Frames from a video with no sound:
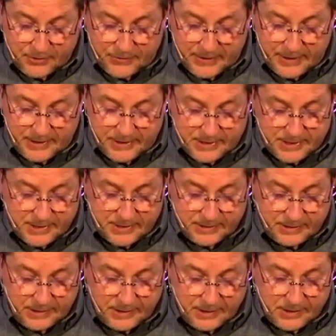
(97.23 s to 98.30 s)
things,
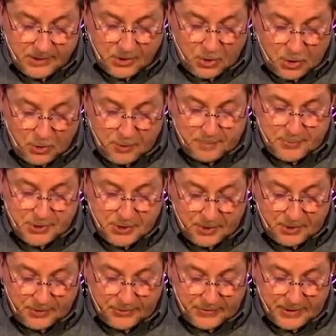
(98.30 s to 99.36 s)
hopes
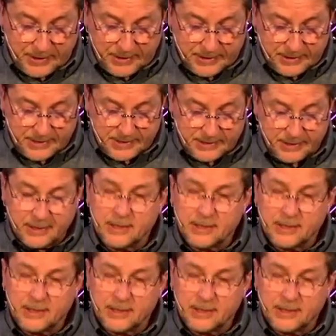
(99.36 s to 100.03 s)
all things.